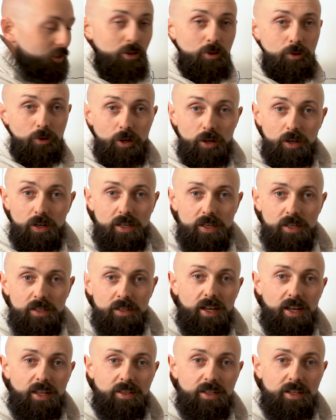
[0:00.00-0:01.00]
too early.
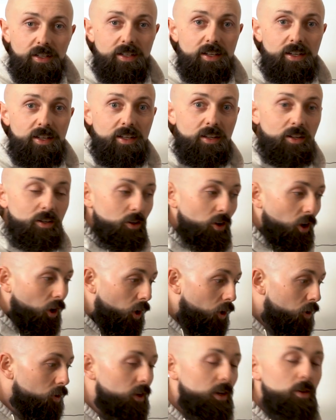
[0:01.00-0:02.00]
And then not
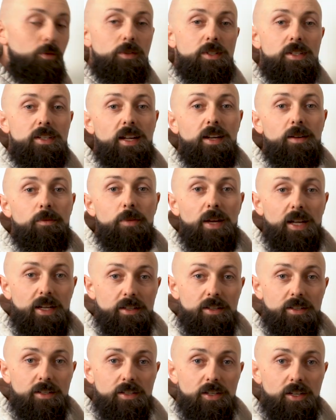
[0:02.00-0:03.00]
only was that a
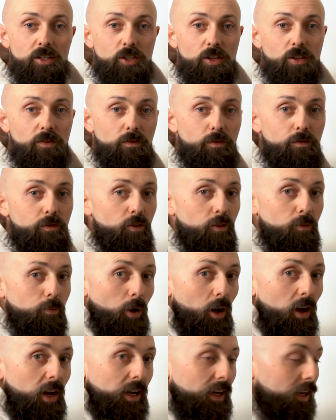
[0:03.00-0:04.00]
bad decision for
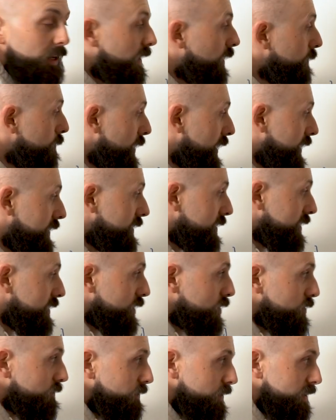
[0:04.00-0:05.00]
buying it, a bad
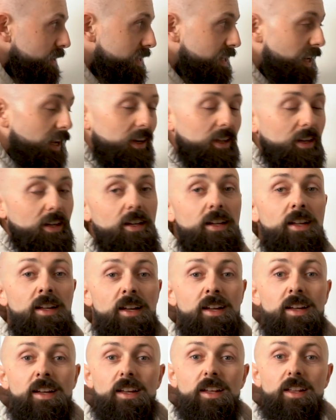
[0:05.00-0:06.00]
decision for selling it,
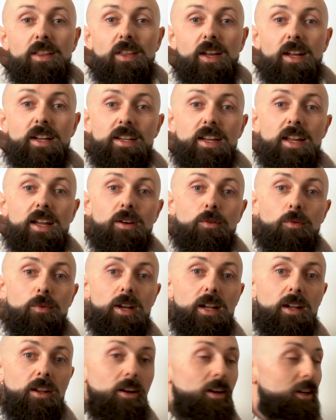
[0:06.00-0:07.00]
they now
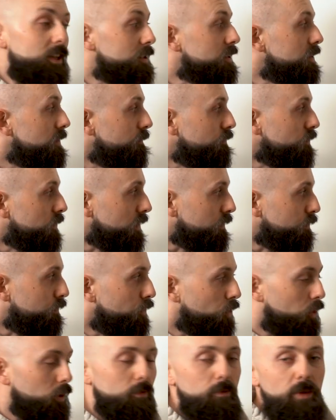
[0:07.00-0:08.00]
realize the
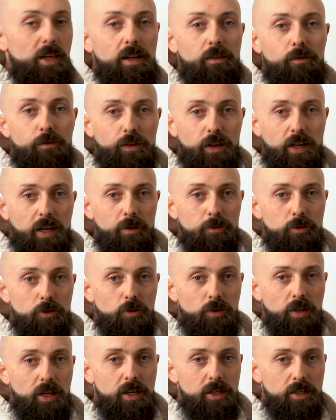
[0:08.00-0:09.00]
full amount for
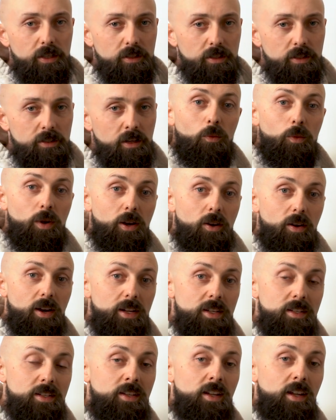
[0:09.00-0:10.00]
capital gains.
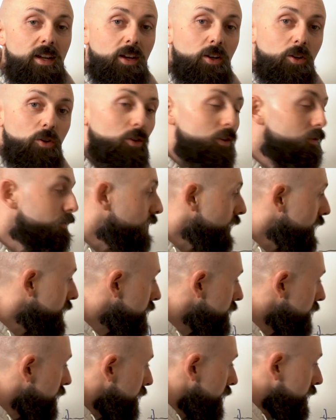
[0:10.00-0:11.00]
Whereas a good
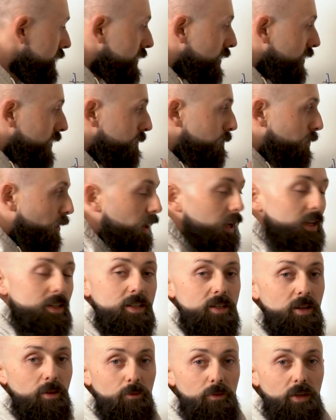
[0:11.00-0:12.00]
investor is going to buy
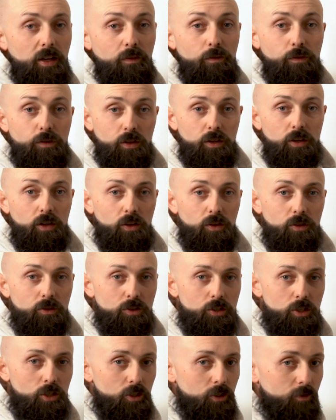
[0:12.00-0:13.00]
something for the
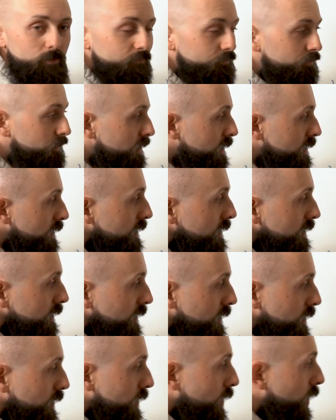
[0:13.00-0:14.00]
long term,
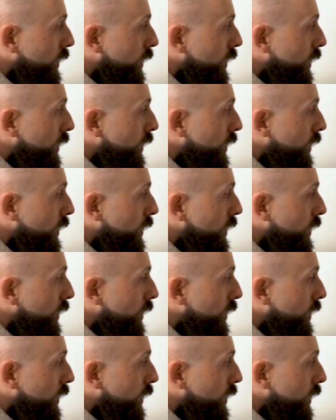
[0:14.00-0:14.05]
they're going to